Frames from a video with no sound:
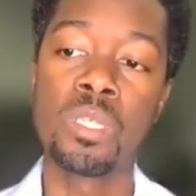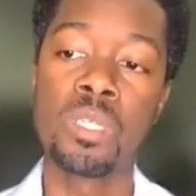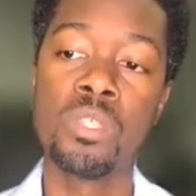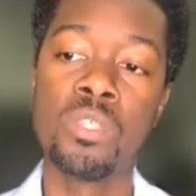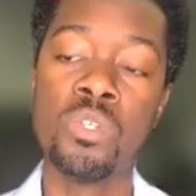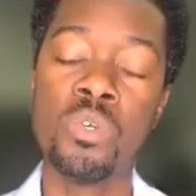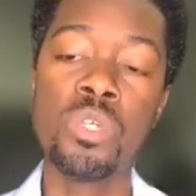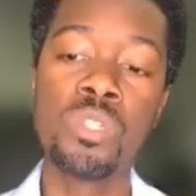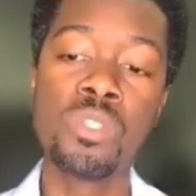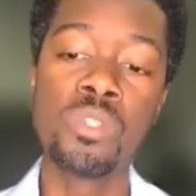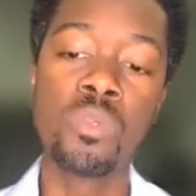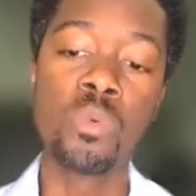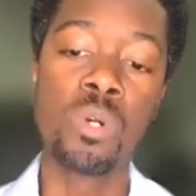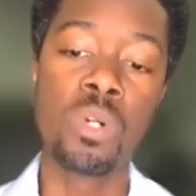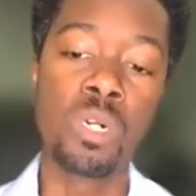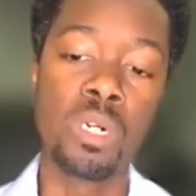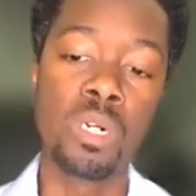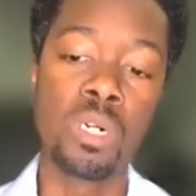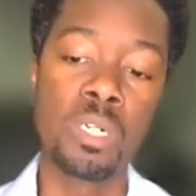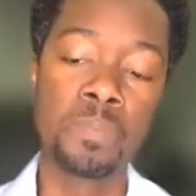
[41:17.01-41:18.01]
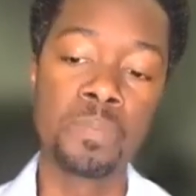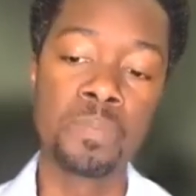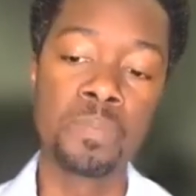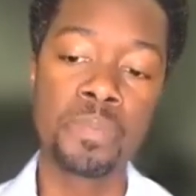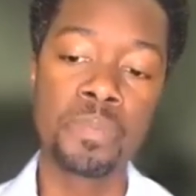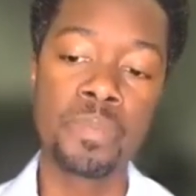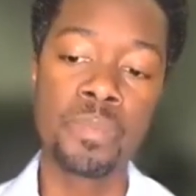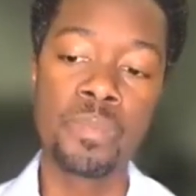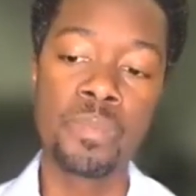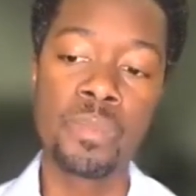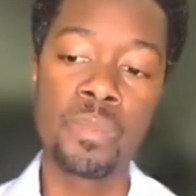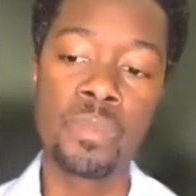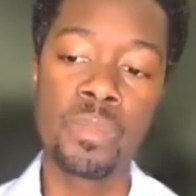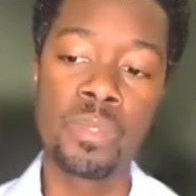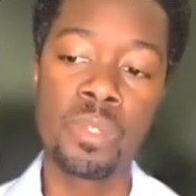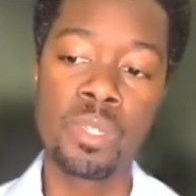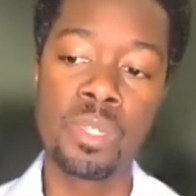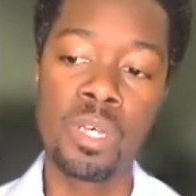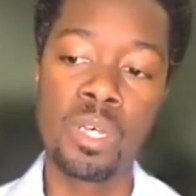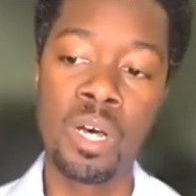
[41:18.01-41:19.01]
unions were
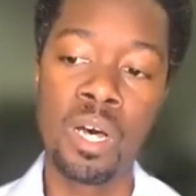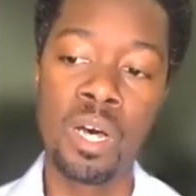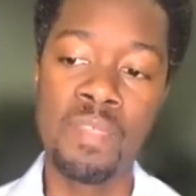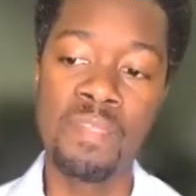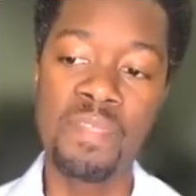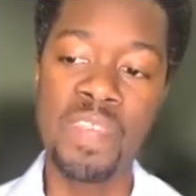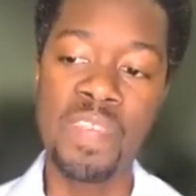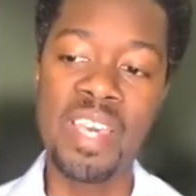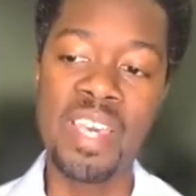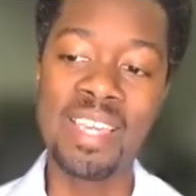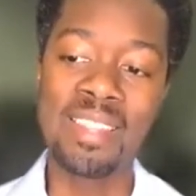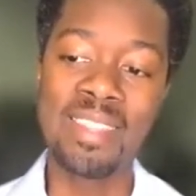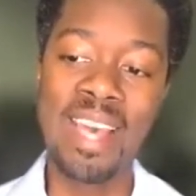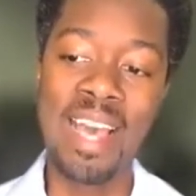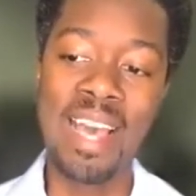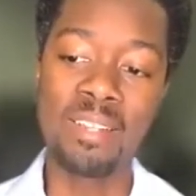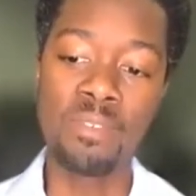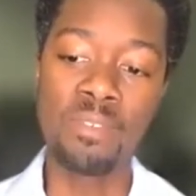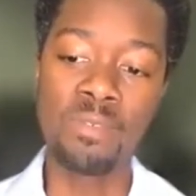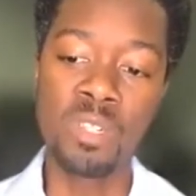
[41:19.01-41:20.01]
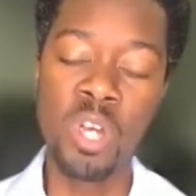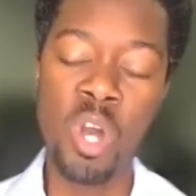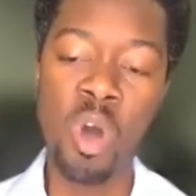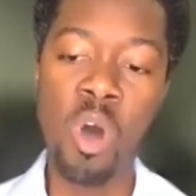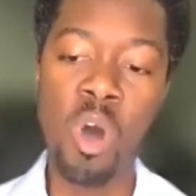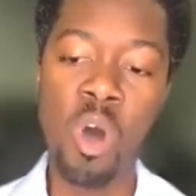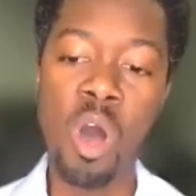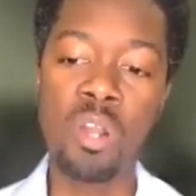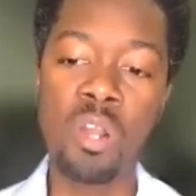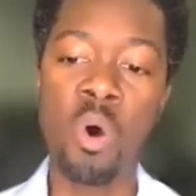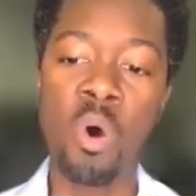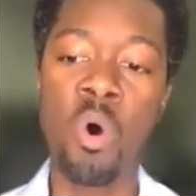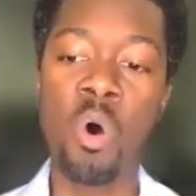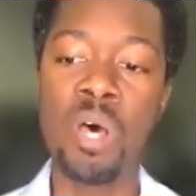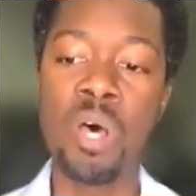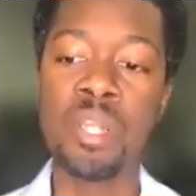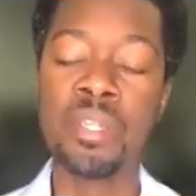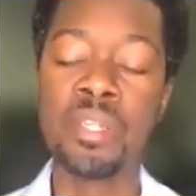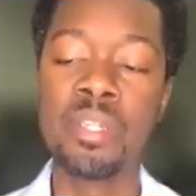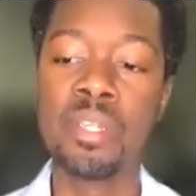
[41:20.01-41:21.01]
a thing that caught on